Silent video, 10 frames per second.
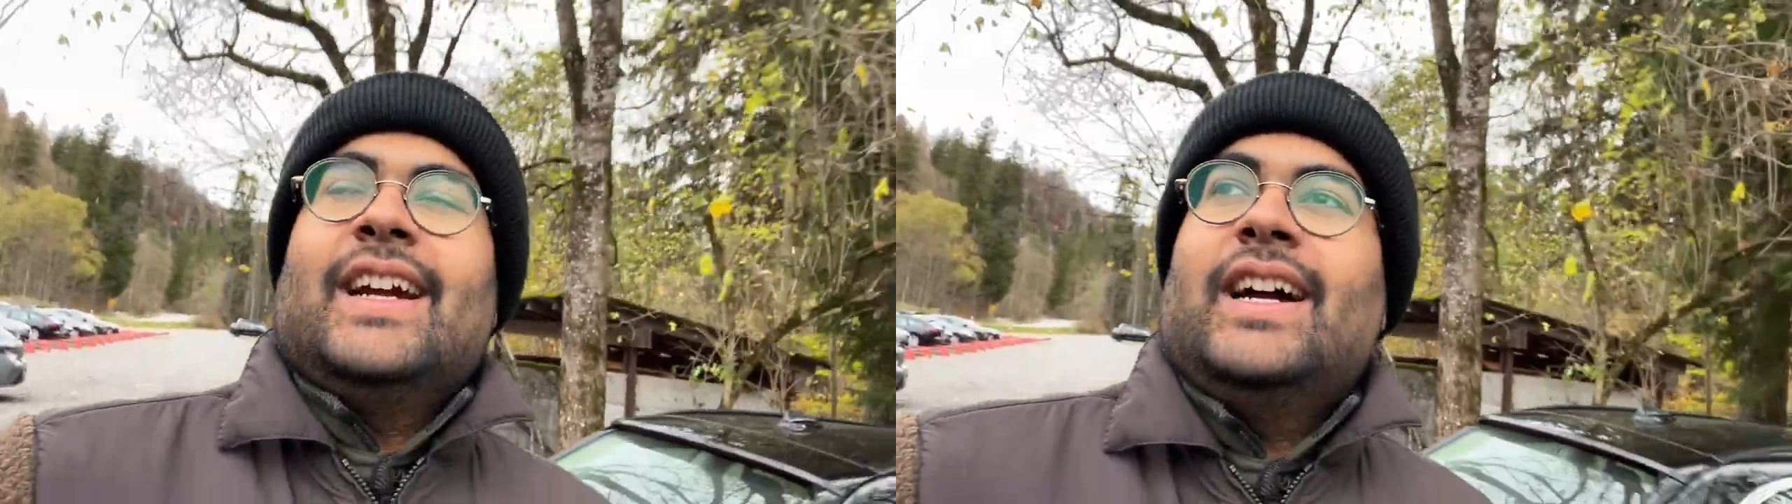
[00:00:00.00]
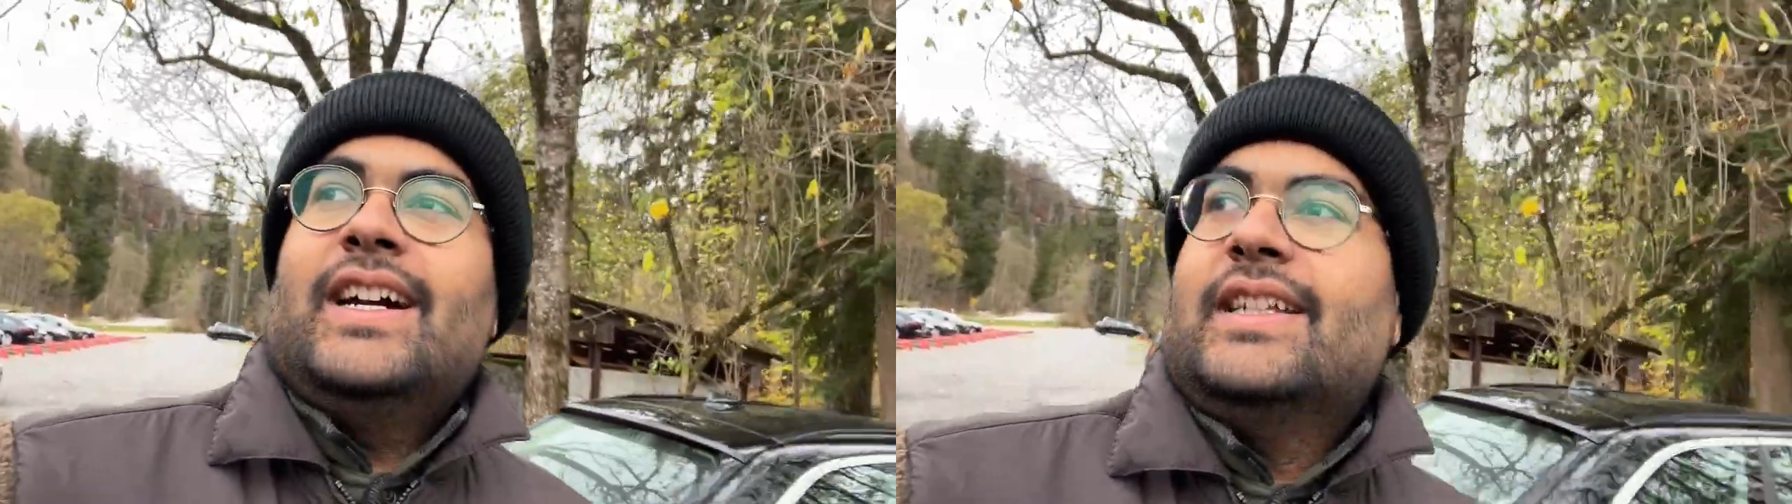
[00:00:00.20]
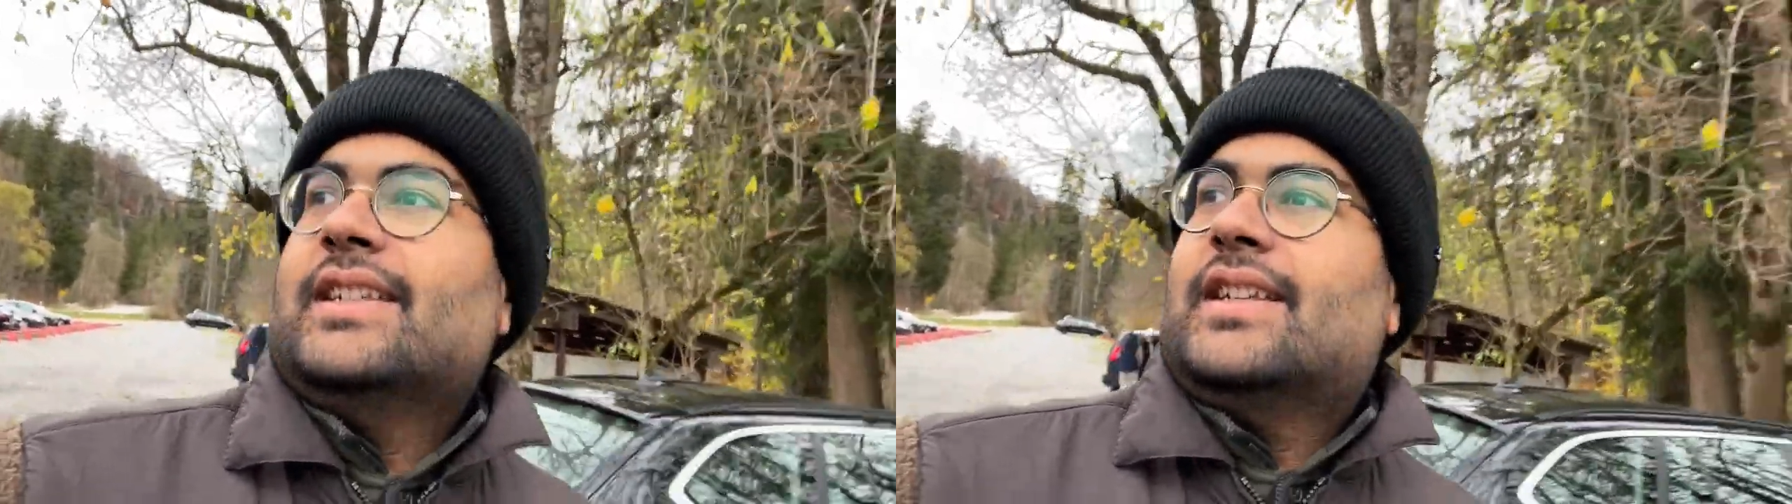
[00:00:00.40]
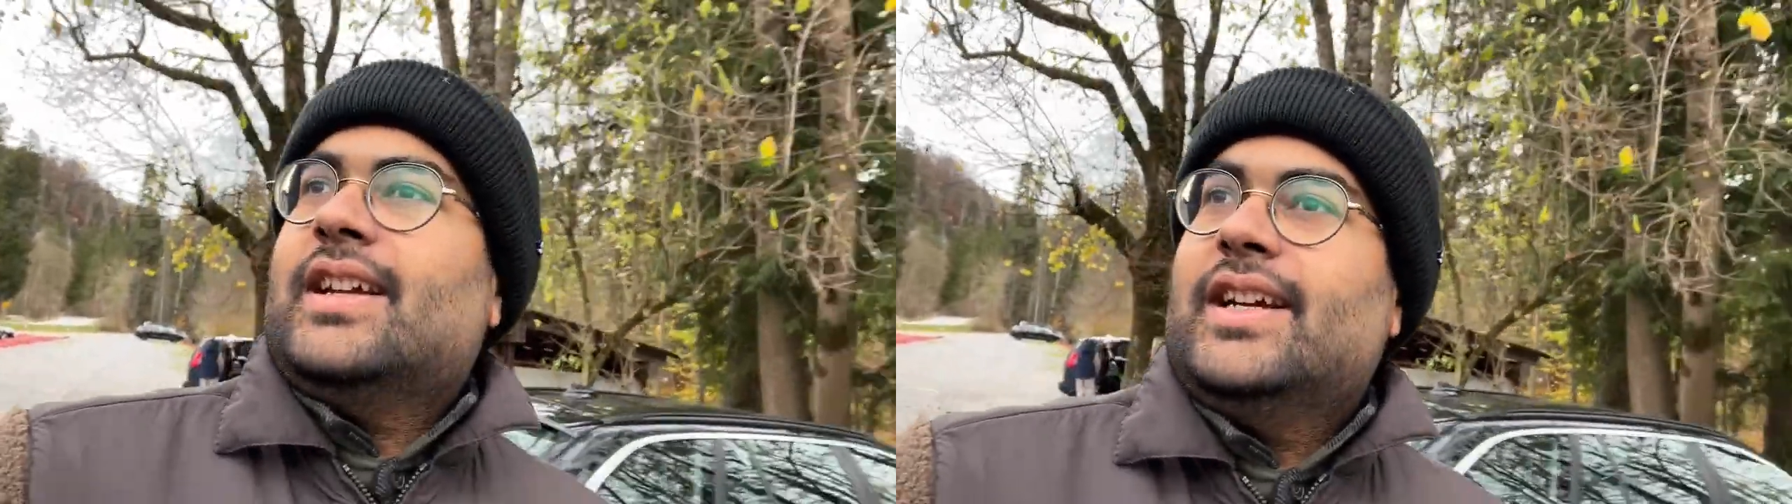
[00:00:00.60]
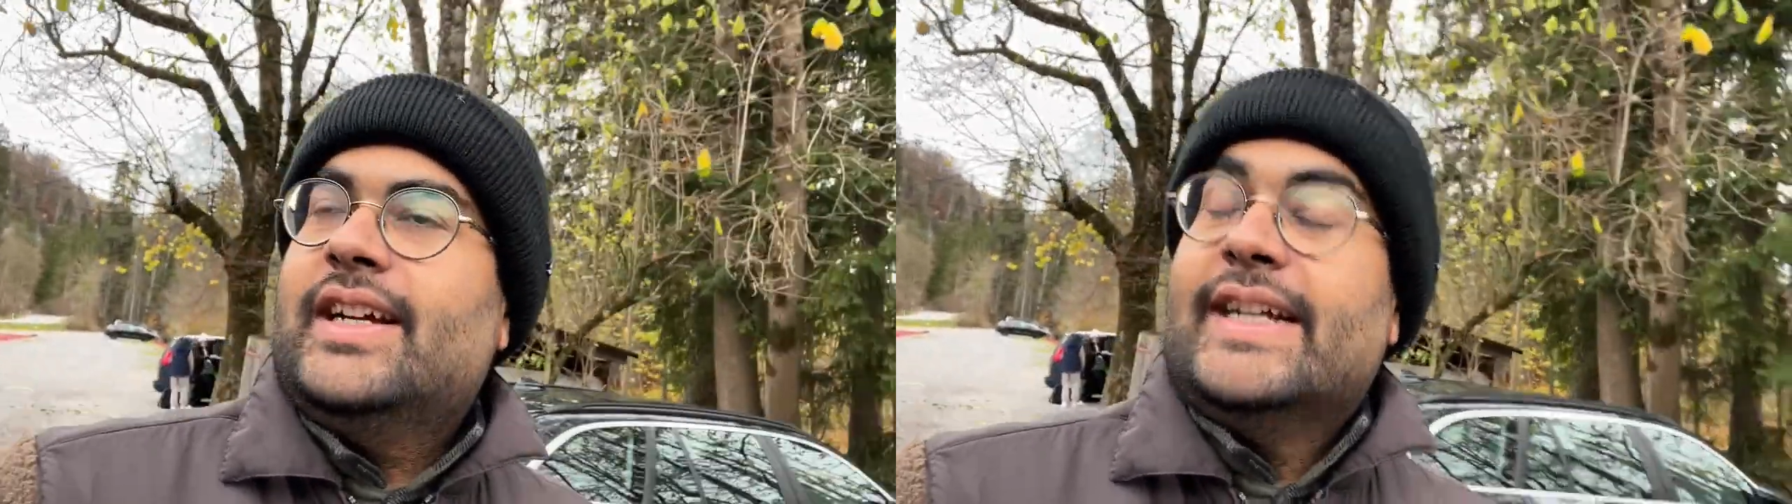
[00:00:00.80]
And
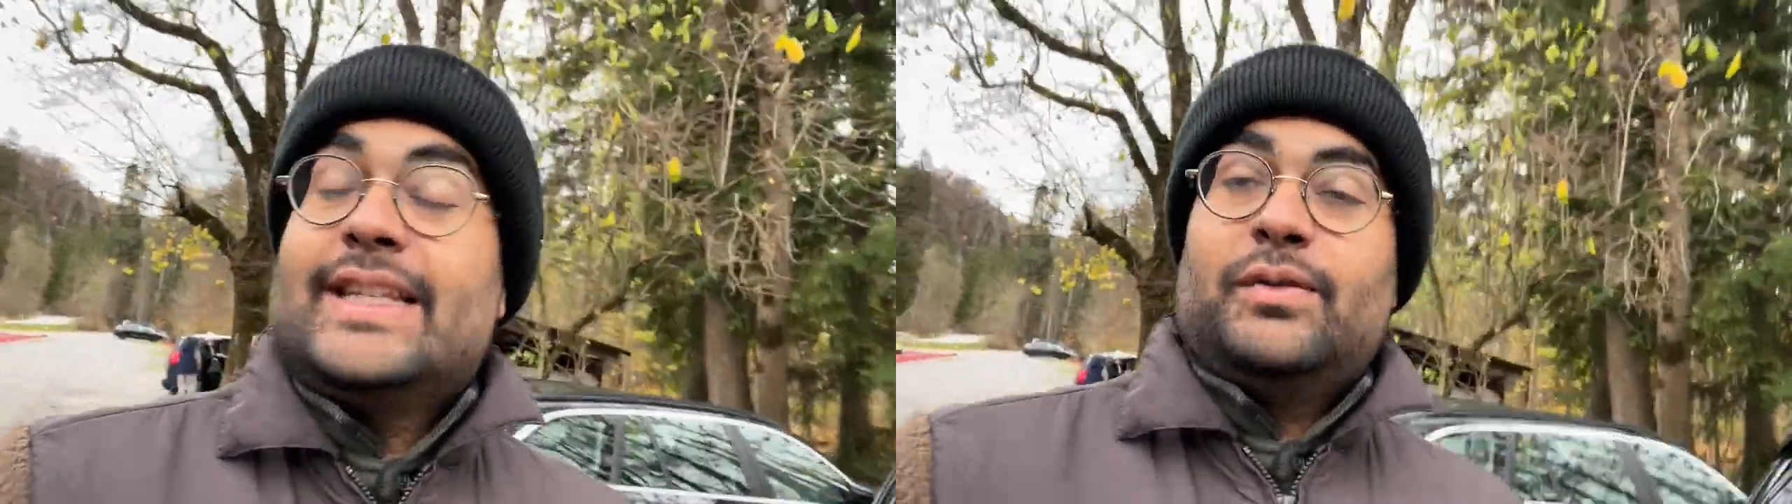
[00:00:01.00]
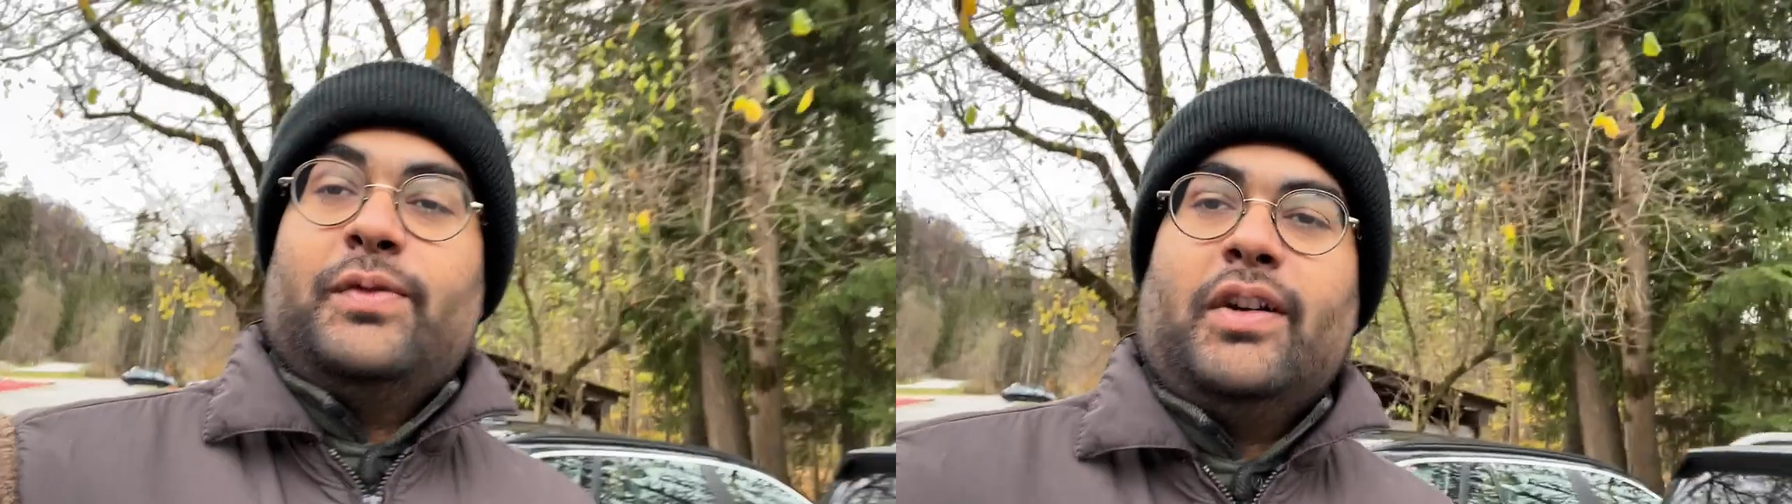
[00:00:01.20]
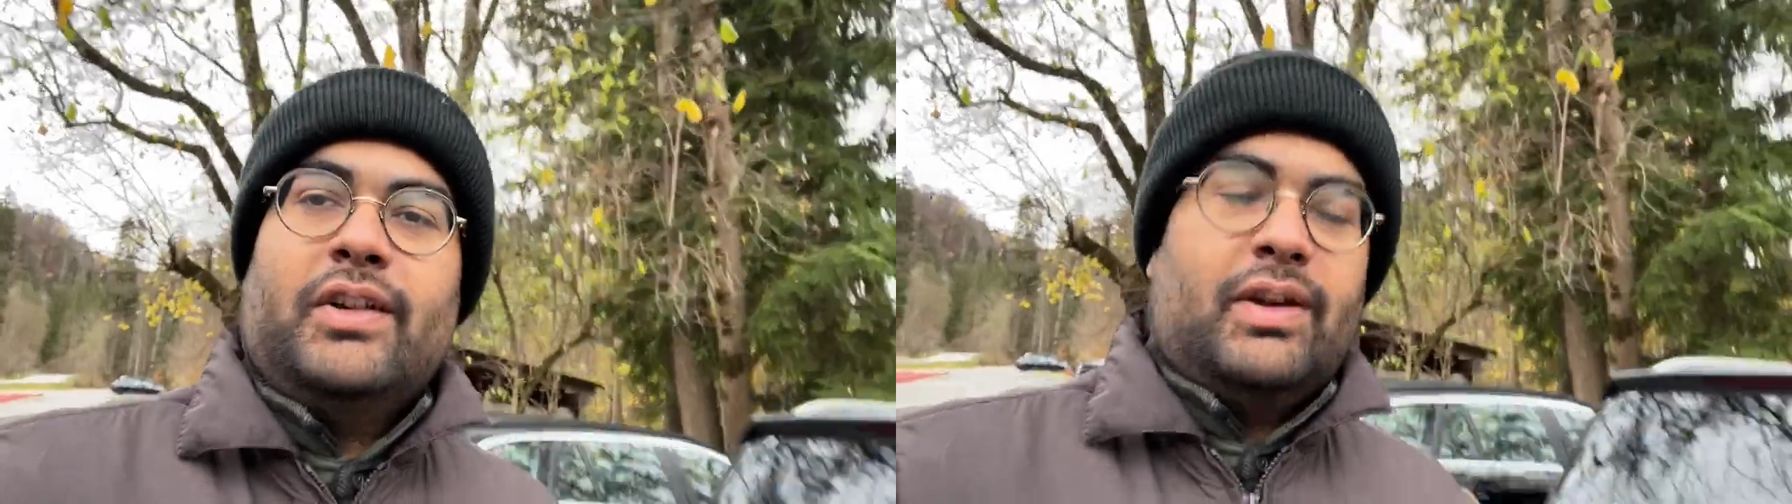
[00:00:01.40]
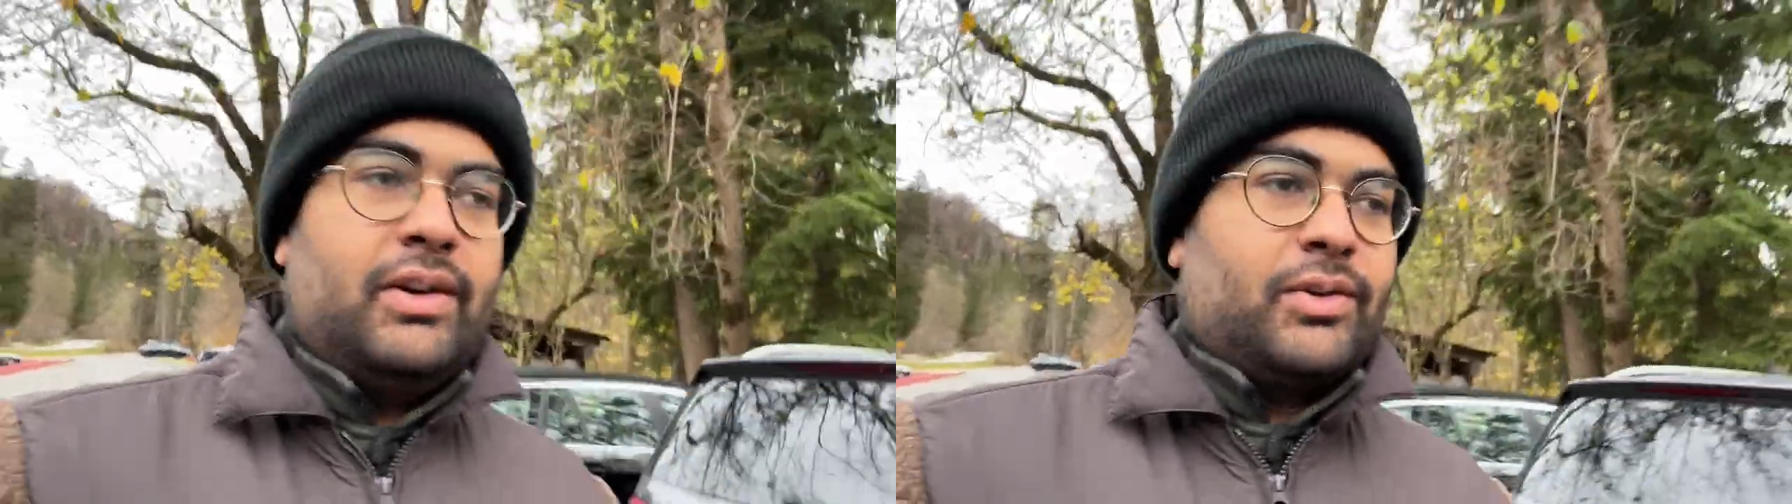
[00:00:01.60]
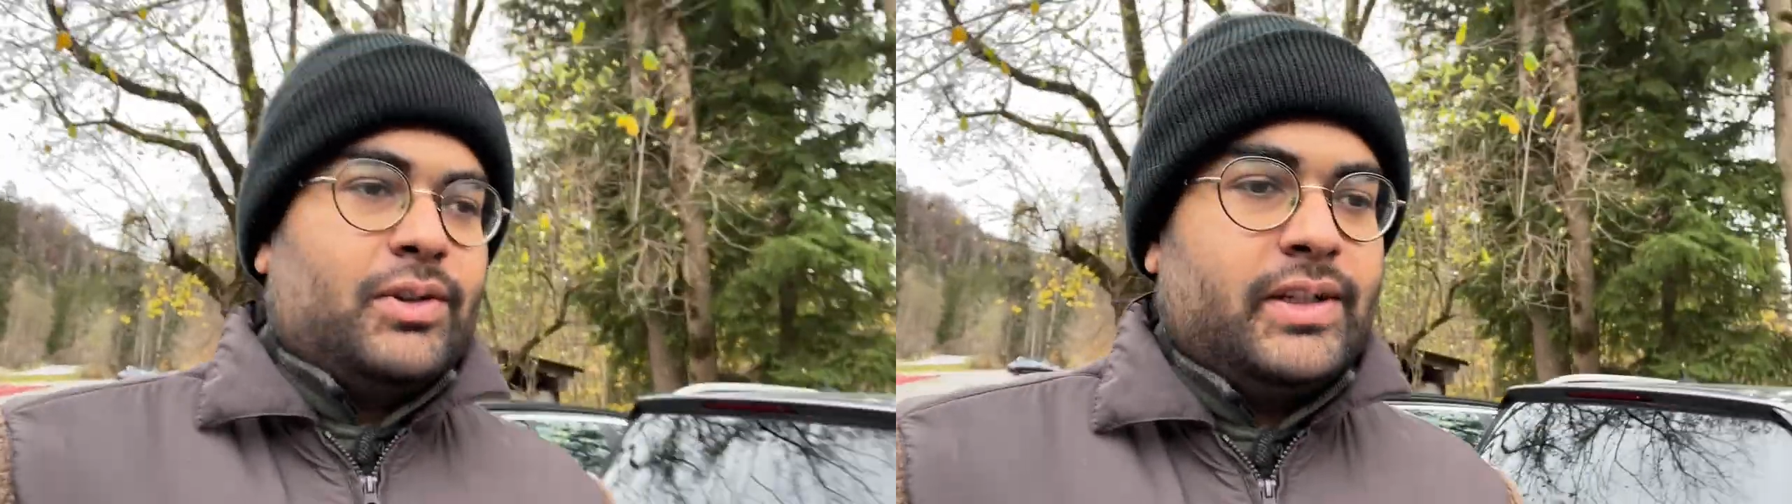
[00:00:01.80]
it's very, very
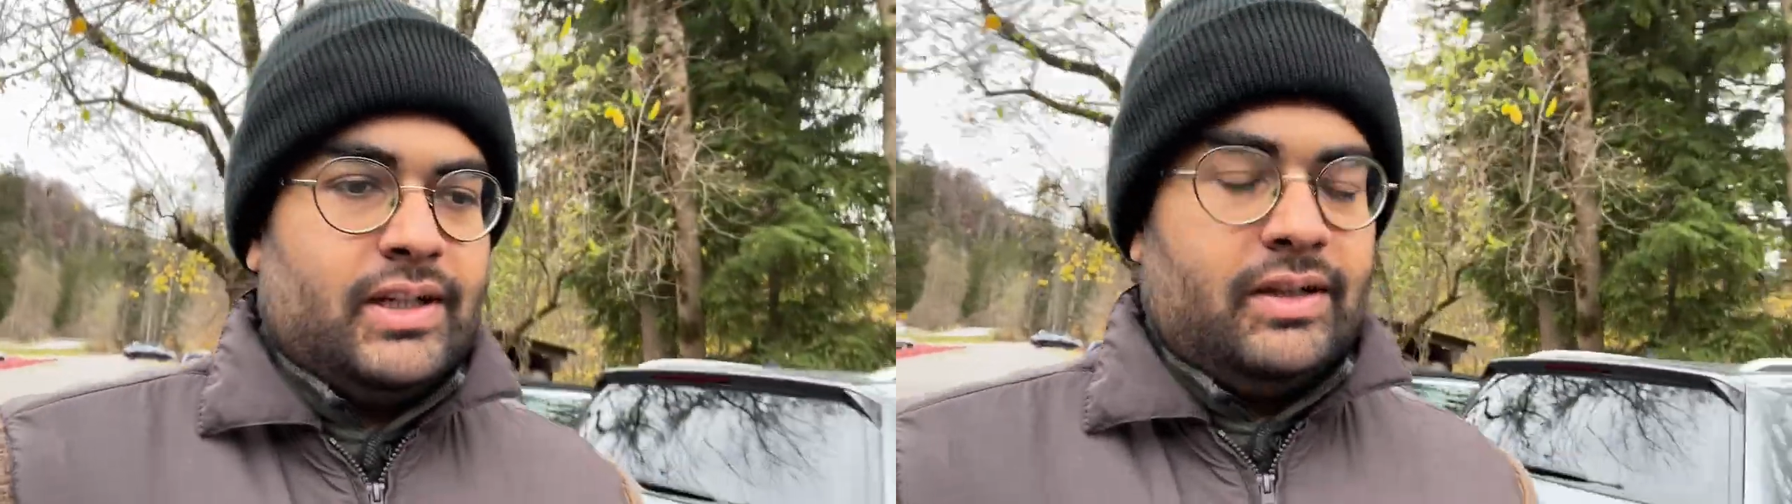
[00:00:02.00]
cold.